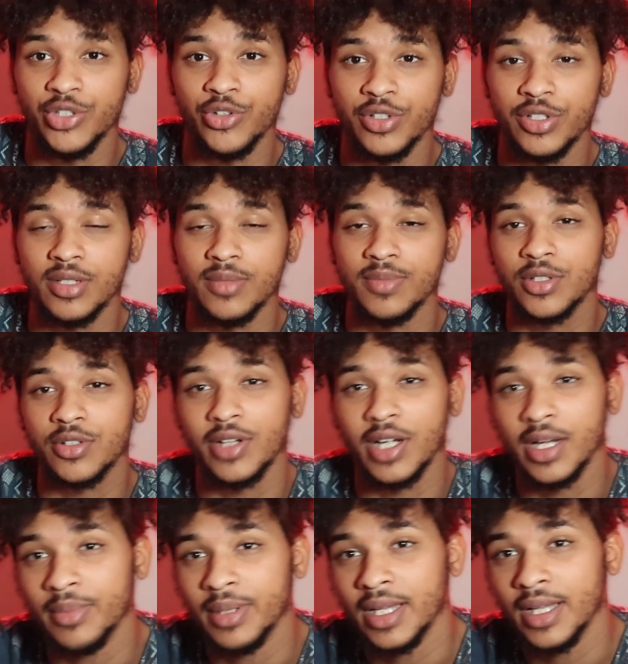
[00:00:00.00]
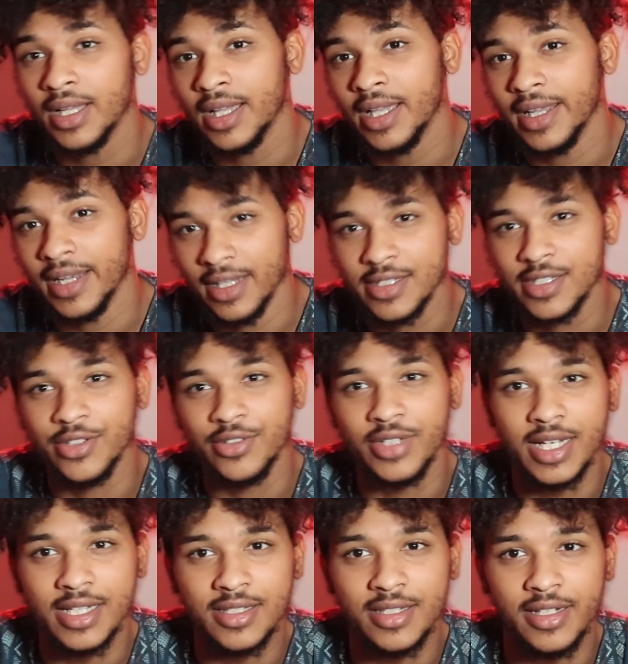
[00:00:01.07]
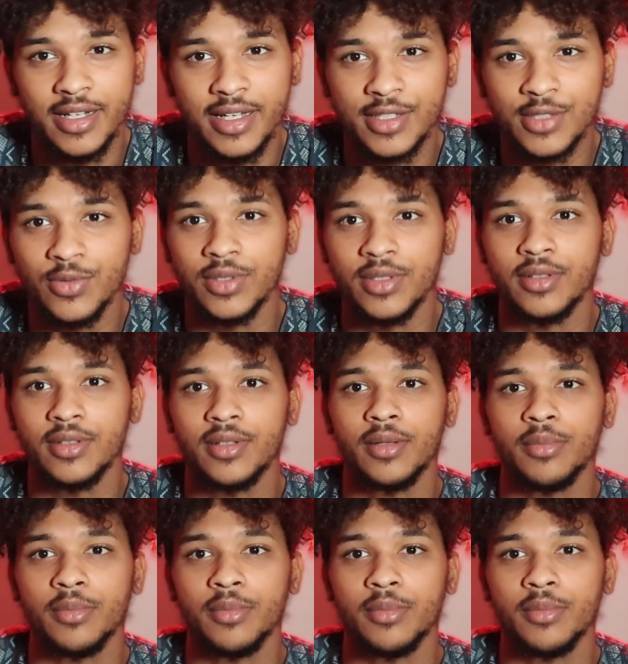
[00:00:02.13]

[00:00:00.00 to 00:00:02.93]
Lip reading: And be sure to subscribe. And I'll see you guys in the next